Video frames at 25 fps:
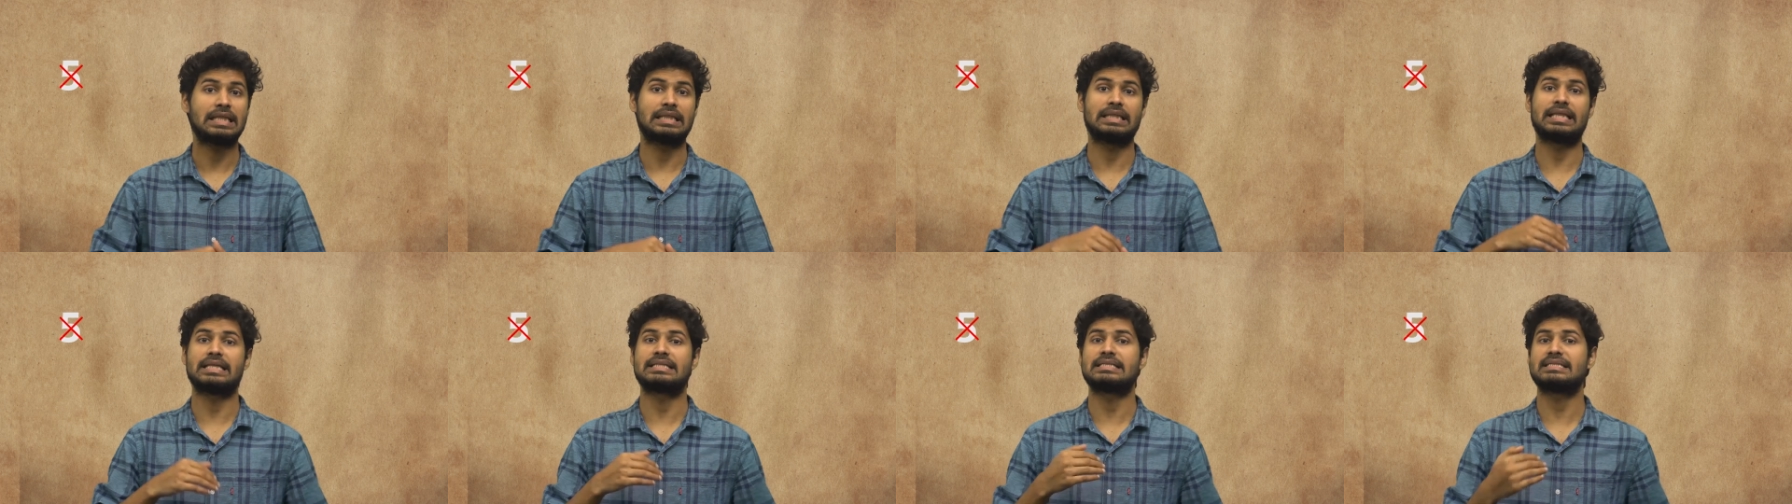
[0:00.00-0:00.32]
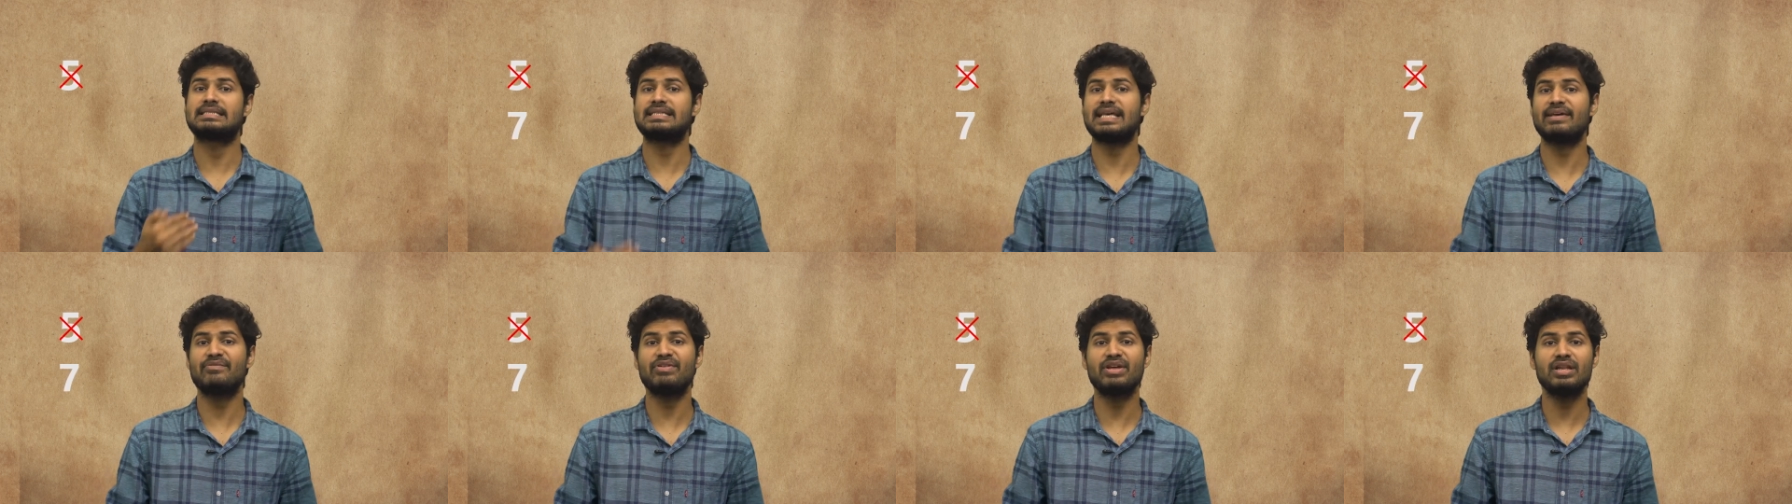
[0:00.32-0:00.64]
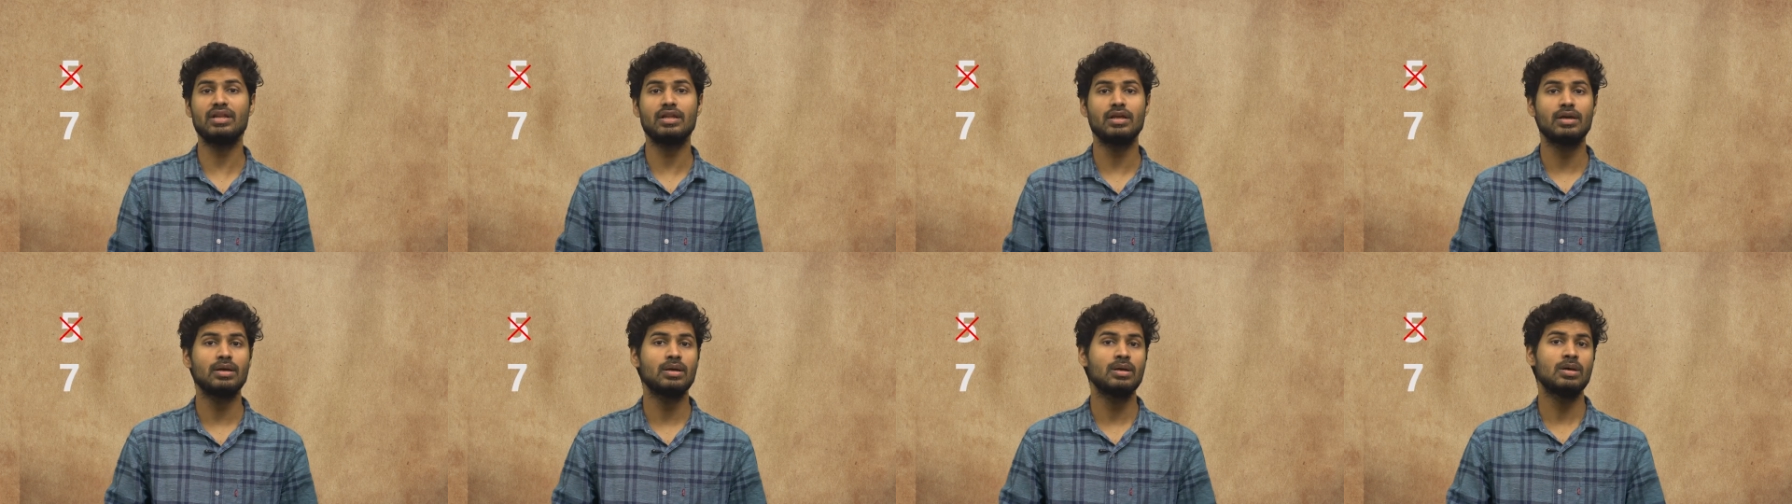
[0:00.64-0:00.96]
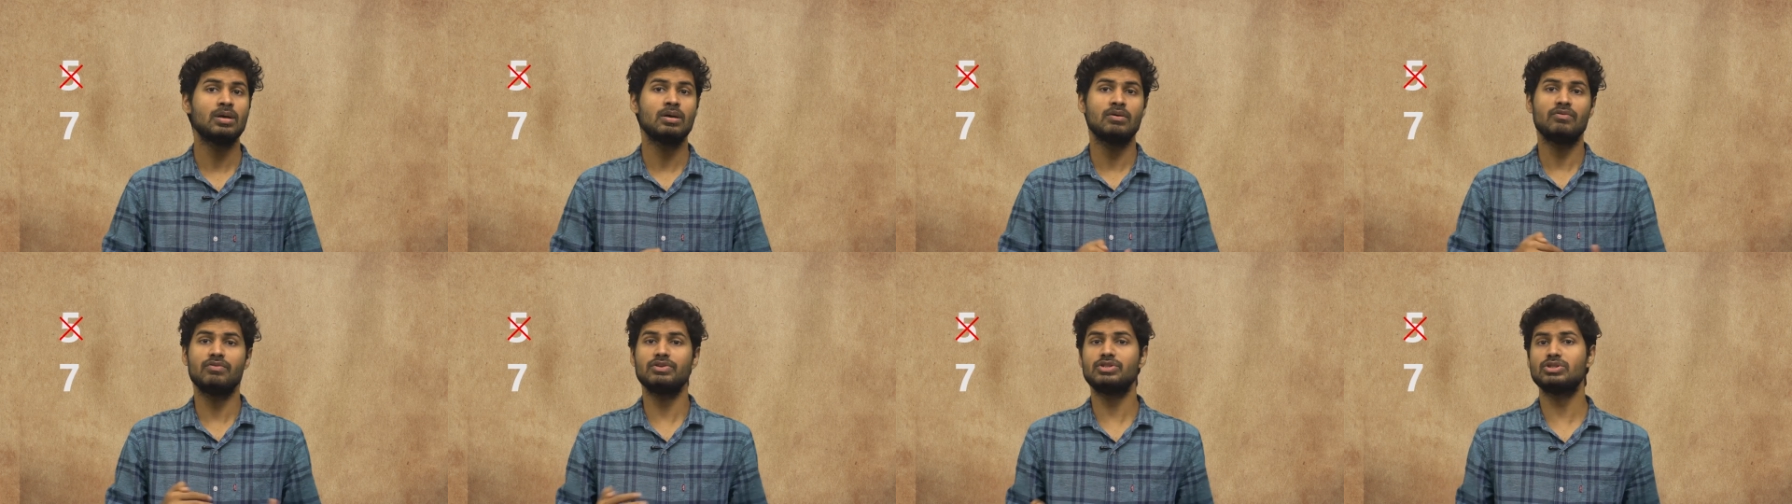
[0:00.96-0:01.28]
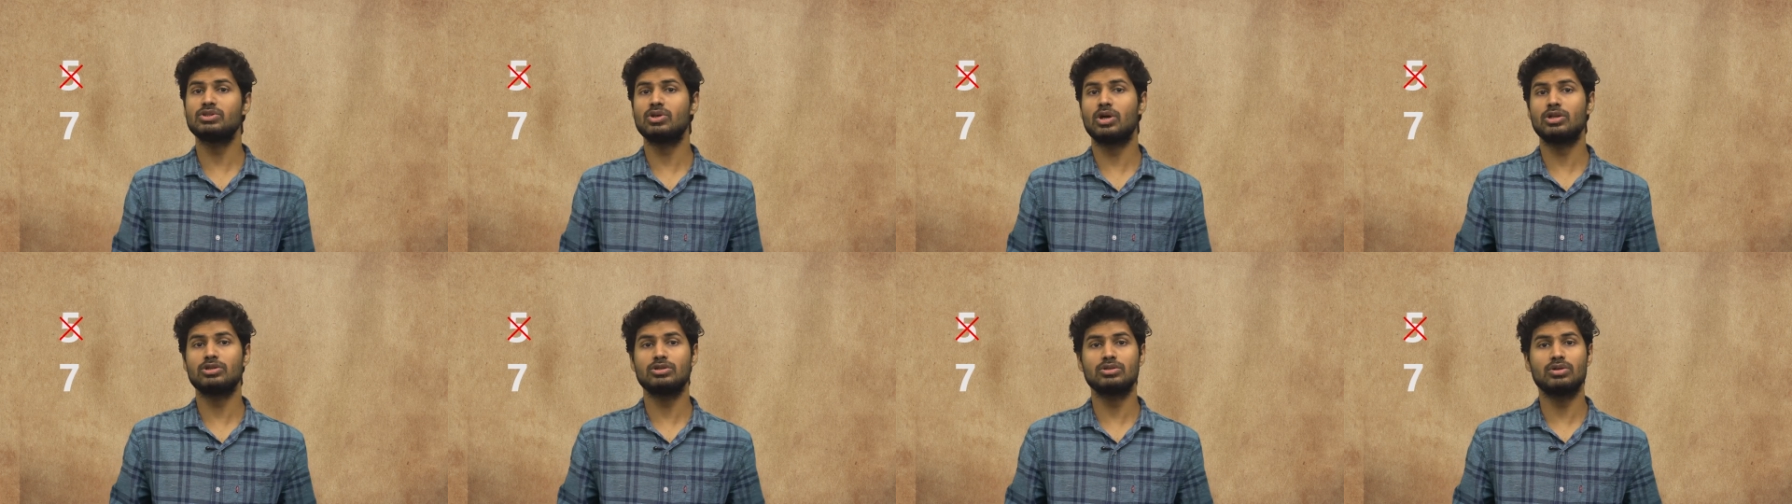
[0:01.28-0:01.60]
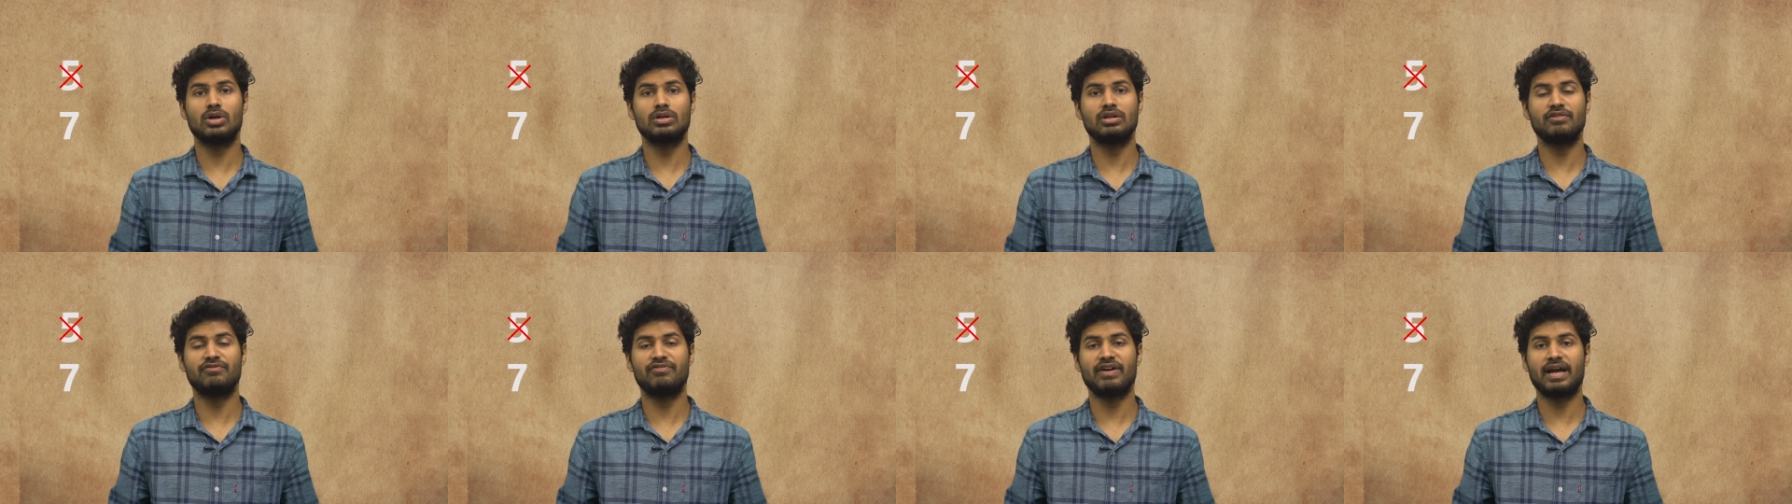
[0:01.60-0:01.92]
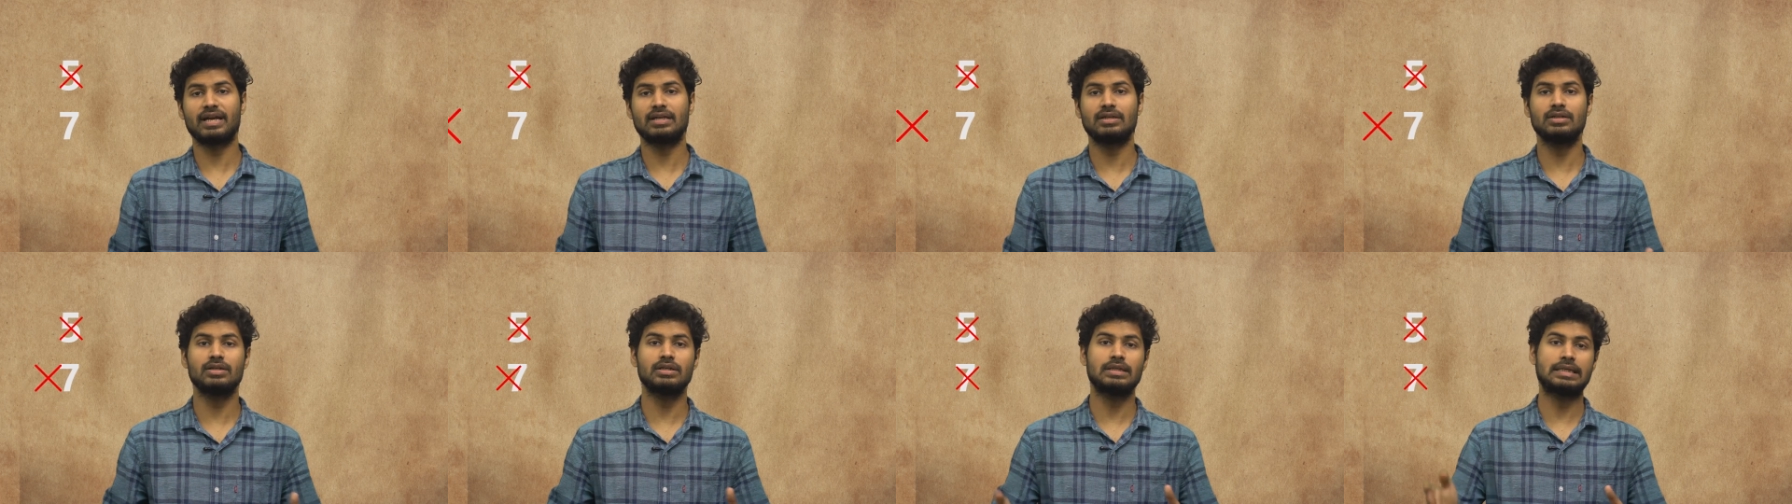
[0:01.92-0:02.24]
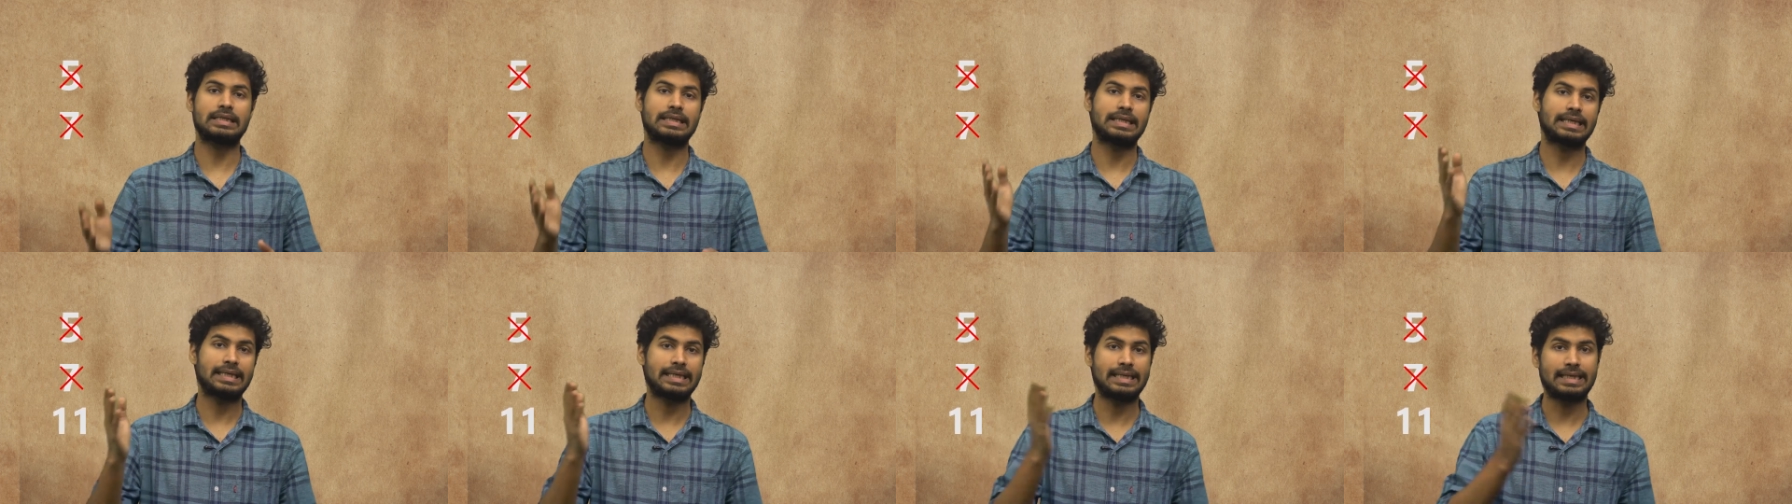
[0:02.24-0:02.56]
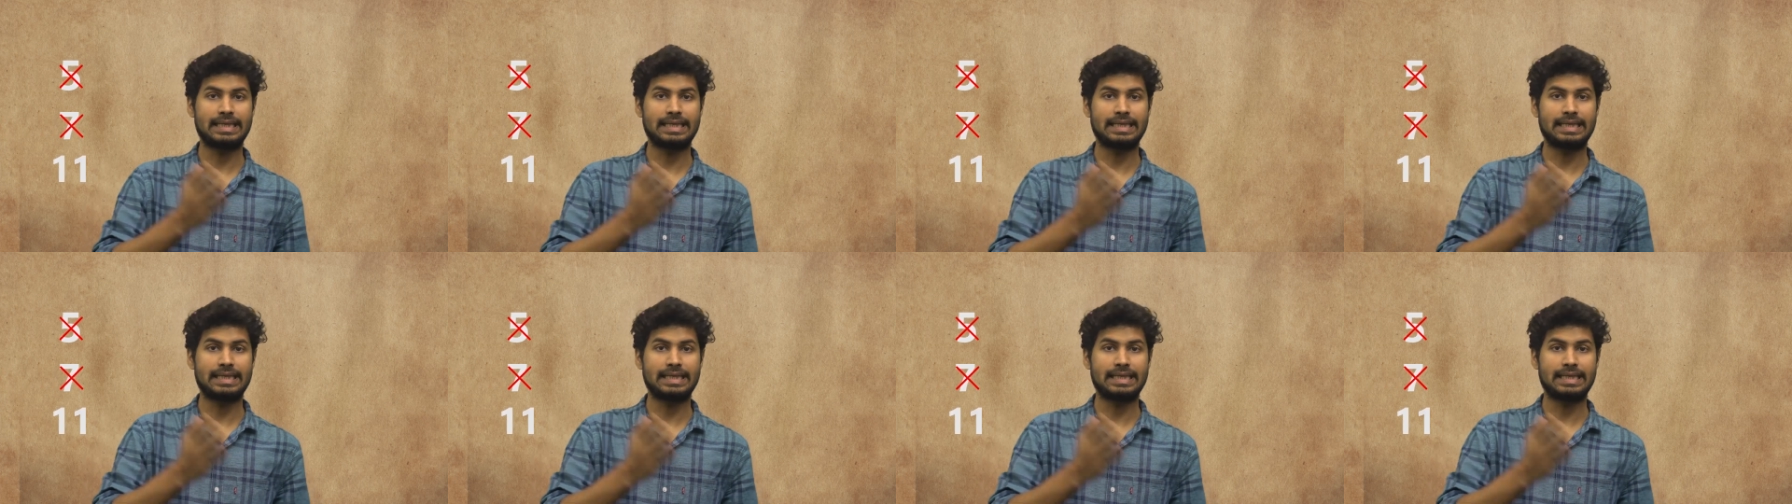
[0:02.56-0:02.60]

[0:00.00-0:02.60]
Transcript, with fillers: Then 7, which is also not a factor.